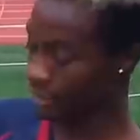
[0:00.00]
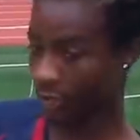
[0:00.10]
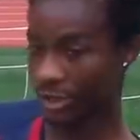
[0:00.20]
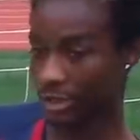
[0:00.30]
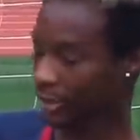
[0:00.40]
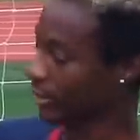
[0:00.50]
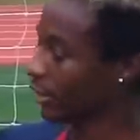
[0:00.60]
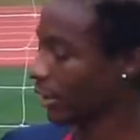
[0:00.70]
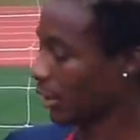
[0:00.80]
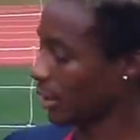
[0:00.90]
training.
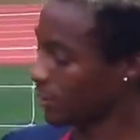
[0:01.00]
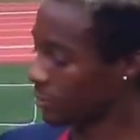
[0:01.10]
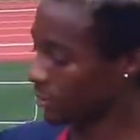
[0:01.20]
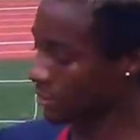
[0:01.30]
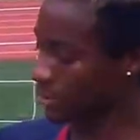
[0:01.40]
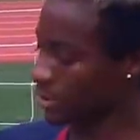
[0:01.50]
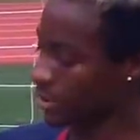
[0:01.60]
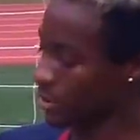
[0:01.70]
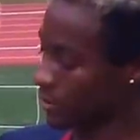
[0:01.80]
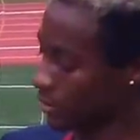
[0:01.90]
I have drills in here,
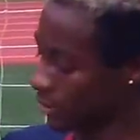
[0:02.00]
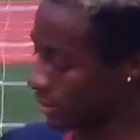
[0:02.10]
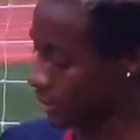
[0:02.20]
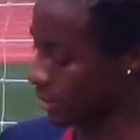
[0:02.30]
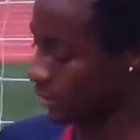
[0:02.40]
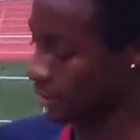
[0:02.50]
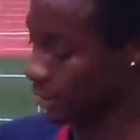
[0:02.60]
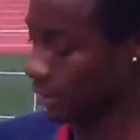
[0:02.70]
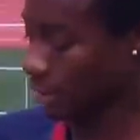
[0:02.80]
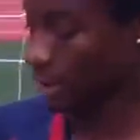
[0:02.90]
as you can see.
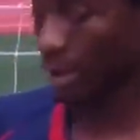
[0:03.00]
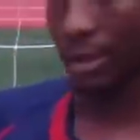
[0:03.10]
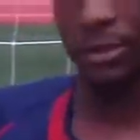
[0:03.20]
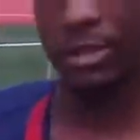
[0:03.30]
I do